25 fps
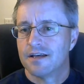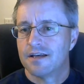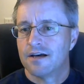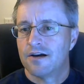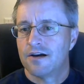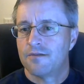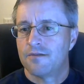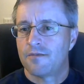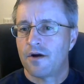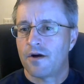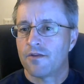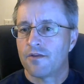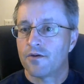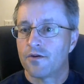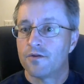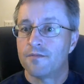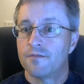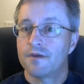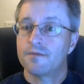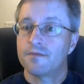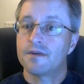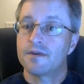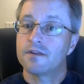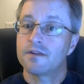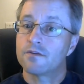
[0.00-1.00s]
um, although it
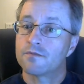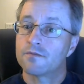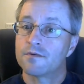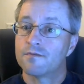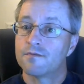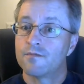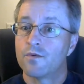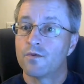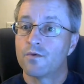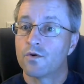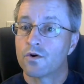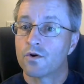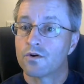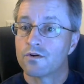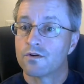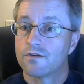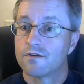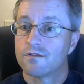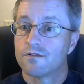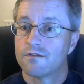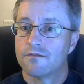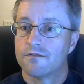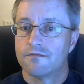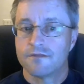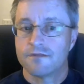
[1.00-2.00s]
may be a little bit more
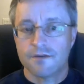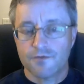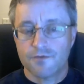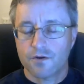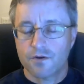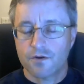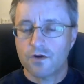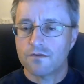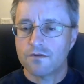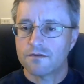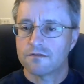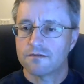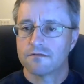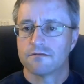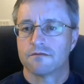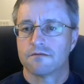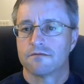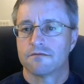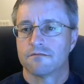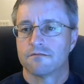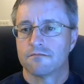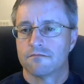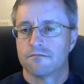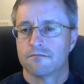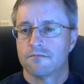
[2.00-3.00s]
difficult,
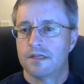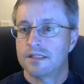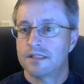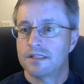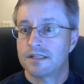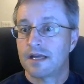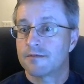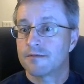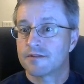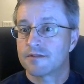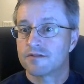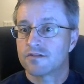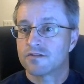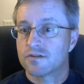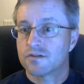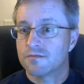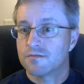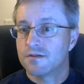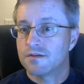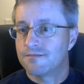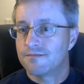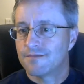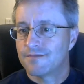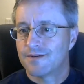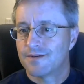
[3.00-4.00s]
may time
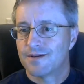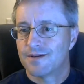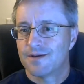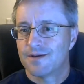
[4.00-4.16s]
consuming,